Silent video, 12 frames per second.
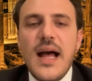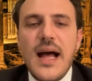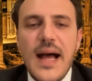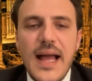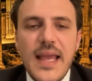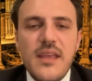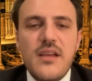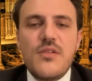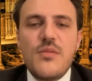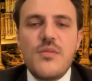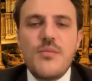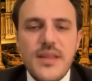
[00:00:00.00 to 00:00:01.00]
I
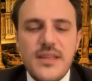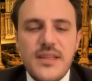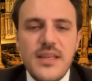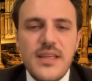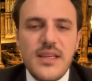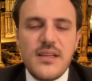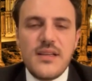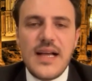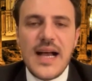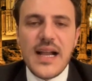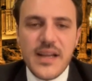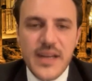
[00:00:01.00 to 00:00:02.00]
completely
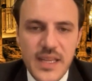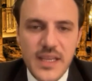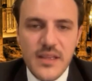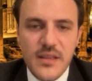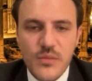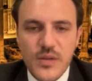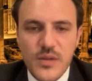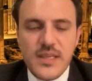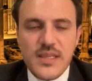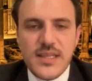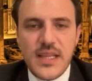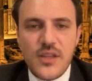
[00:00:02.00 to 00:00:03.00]
agree with
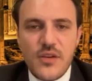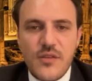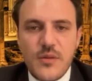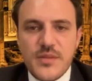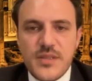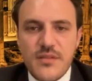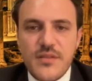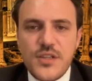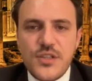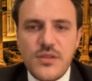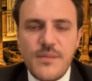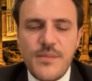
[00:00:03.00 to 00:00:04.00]
this kind of
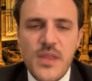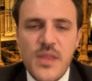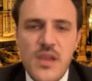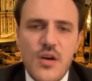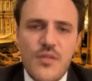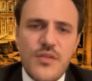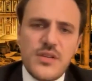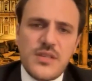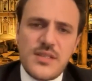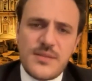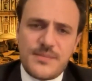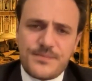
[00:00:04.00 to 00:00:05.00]
observation. Of
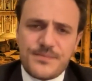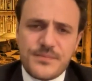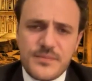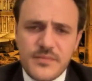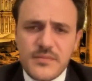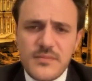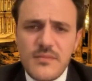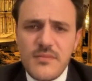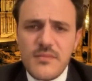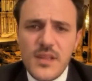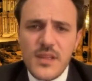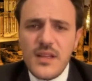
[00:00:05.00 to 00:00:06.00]
course,
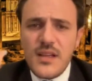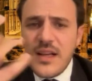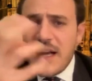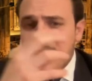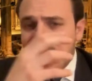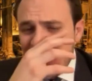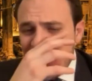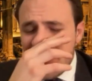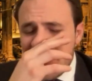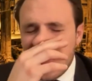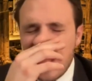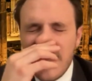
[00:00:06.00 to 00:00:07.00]
at
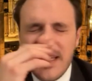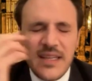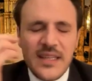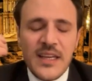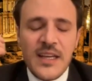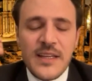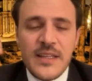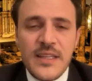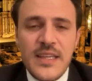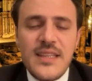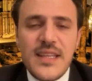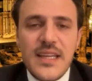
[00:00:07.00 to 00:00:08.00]
least in, uh, in, uh, in
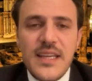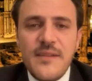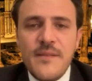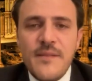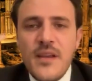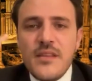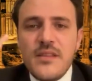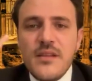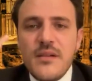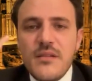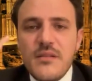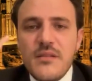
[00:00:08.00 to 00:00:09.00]
Italy,
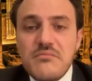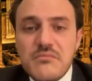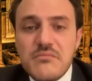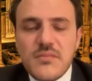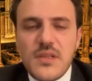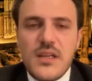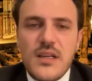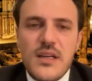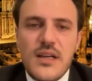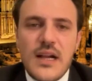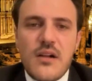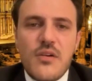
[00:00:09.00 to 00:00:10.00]
the
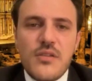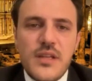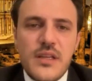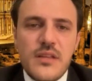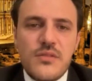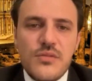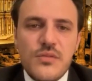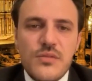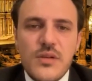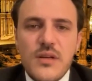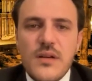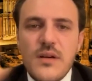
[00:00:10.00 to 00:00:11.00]
uh, according
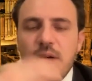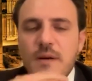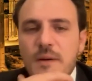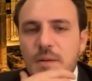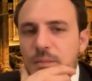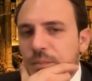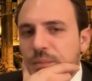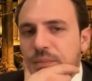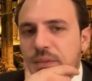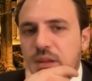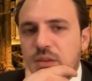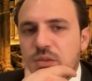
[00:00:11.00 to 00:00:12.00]
to
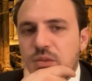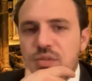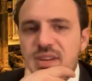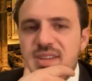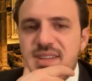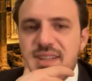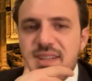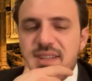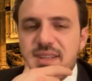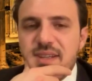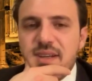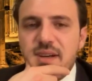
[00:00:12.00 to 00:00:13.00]
um, to
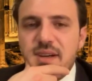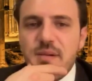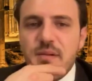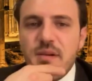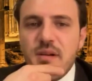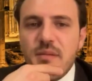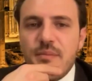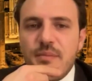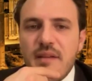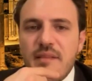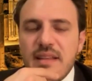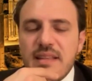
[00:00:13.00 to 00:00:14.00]
recent uh, uh,
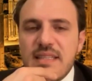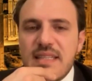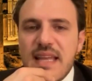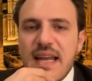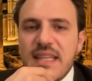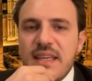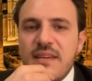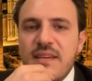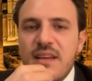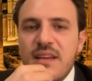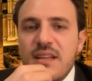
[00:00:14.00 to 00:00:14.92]
prevalence study,